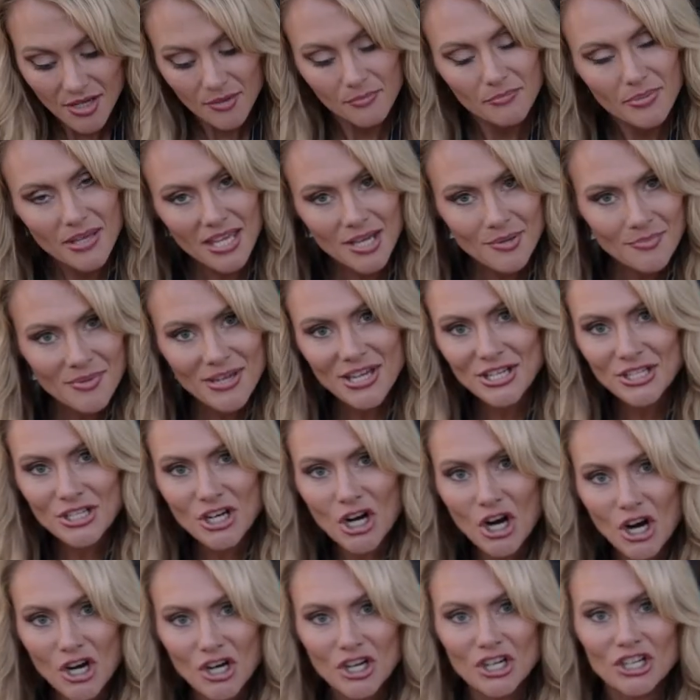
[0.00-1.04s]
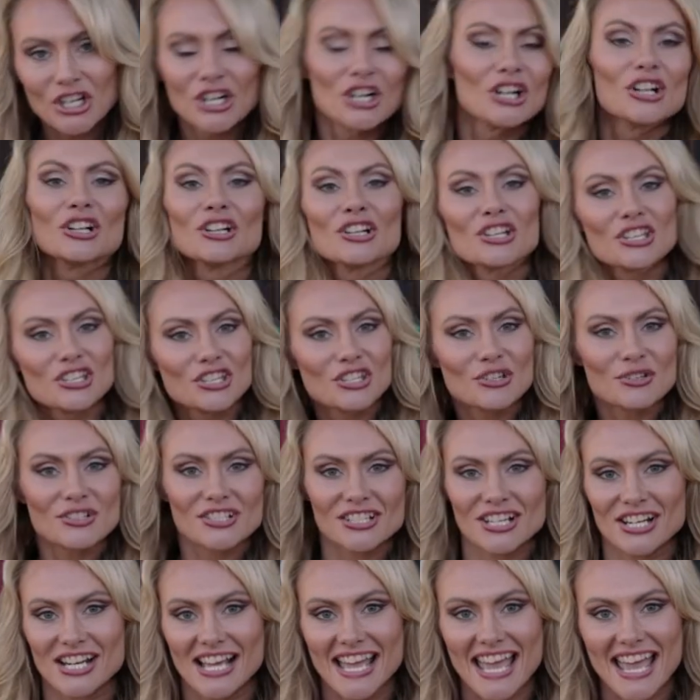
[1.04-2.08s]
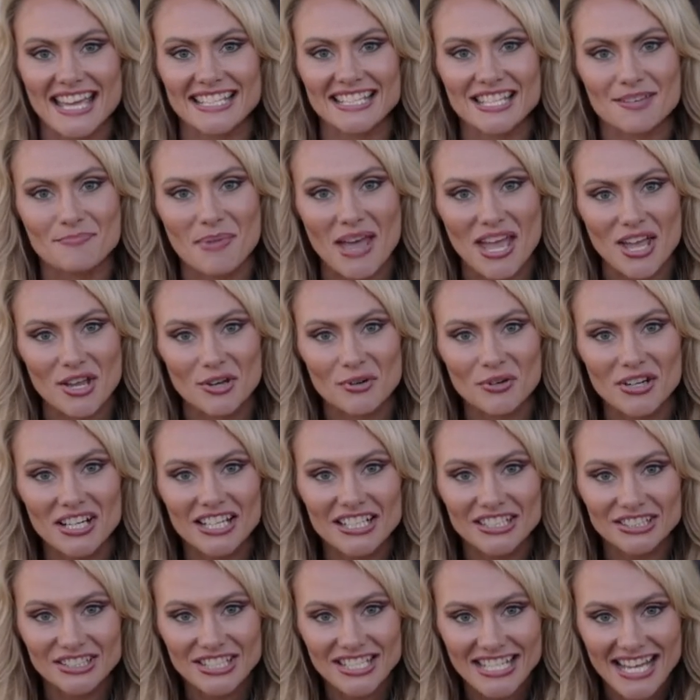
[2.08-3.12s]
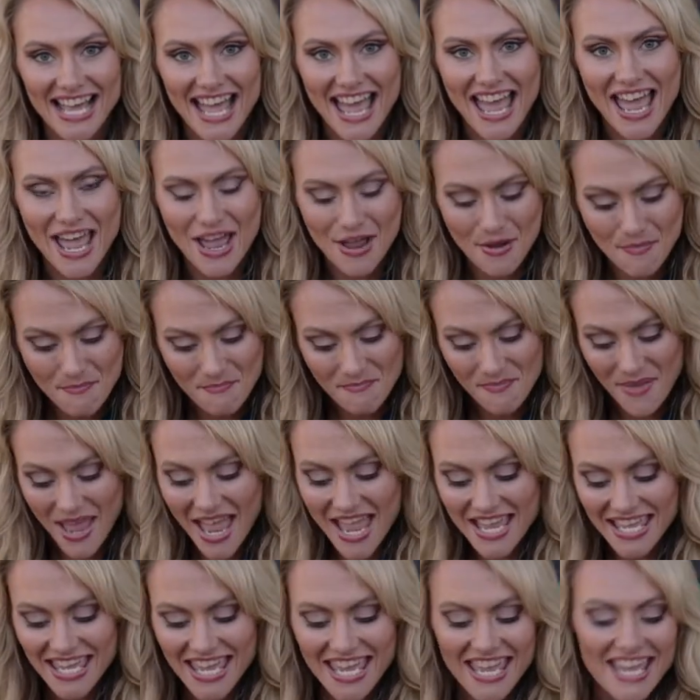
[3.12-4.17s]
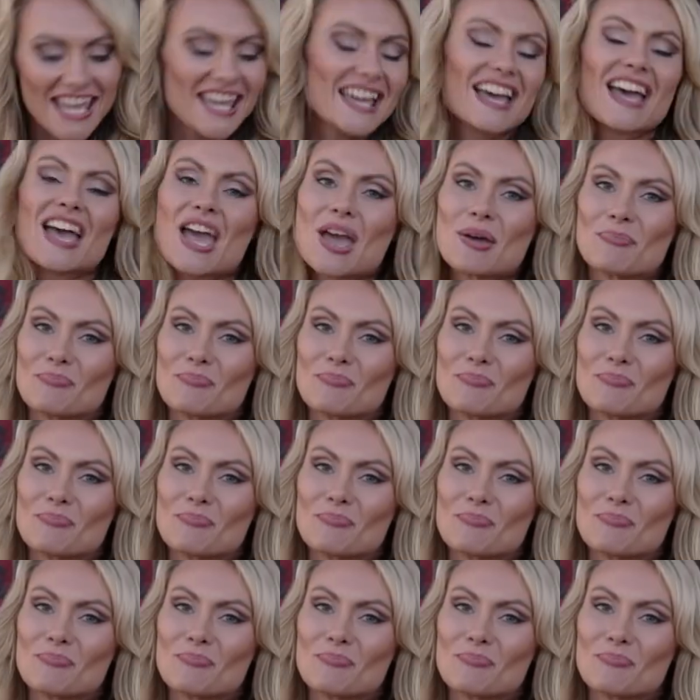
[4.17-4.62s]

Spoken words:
B&B charcoal used on a Hasty Bake grill today, making a